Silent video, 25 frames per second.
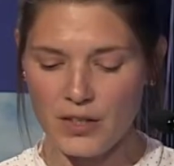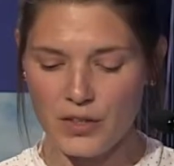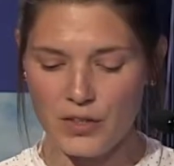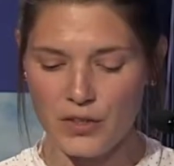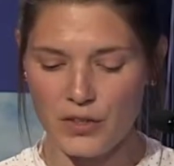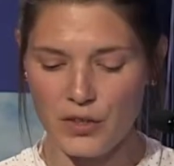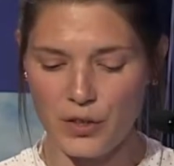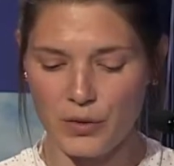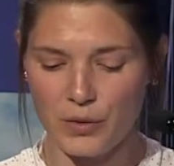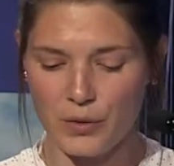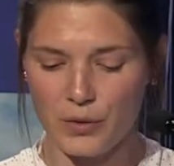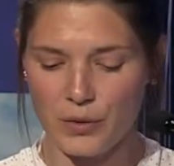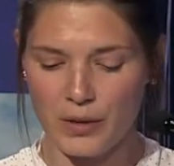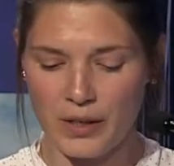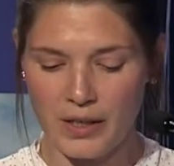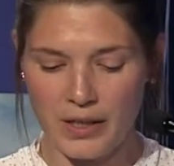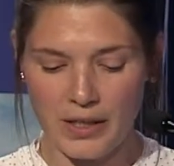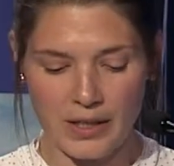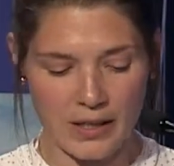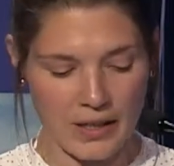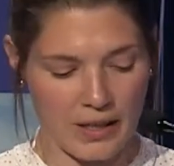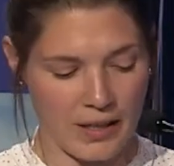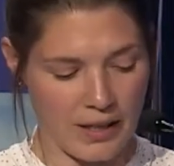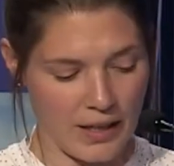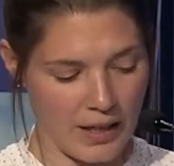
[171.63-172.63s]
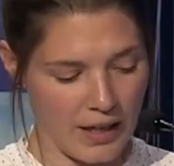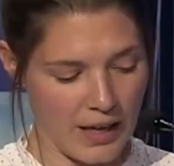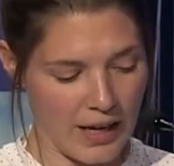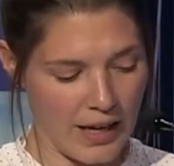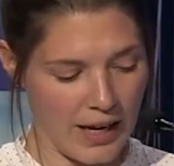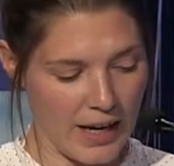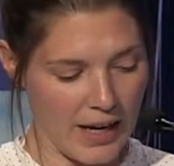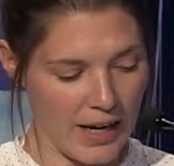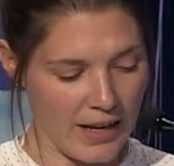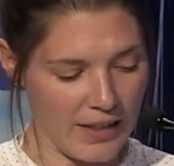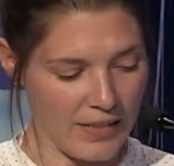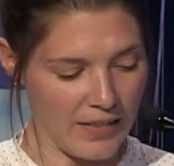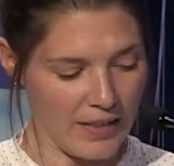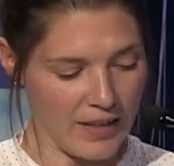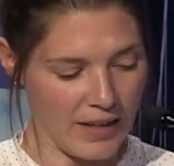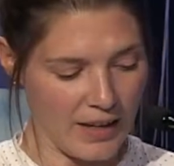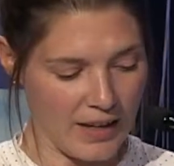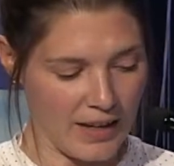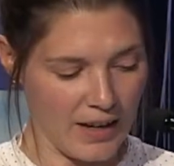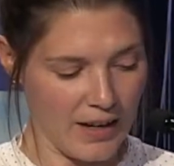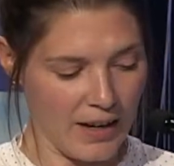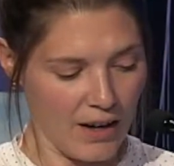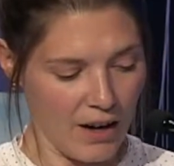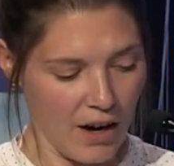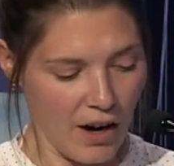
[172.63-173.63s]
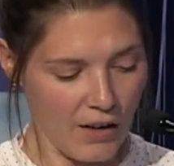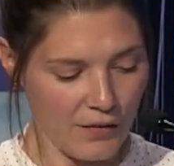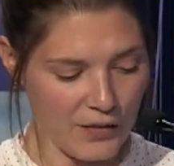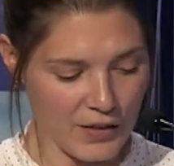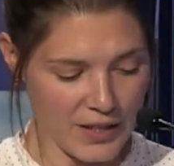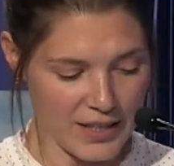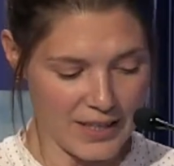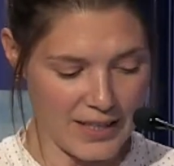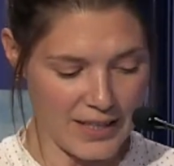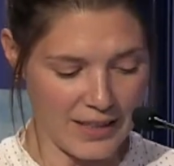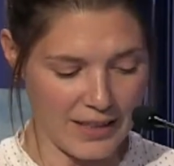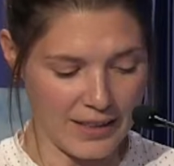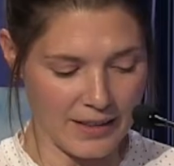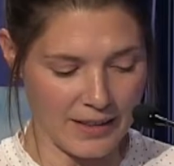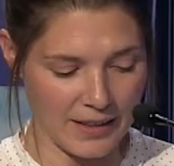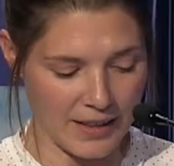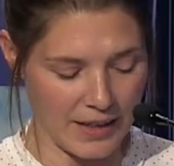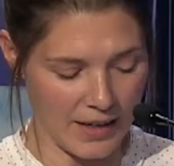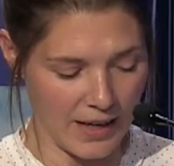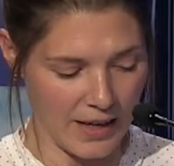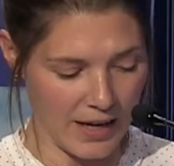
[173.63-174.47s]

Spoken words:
So obviously,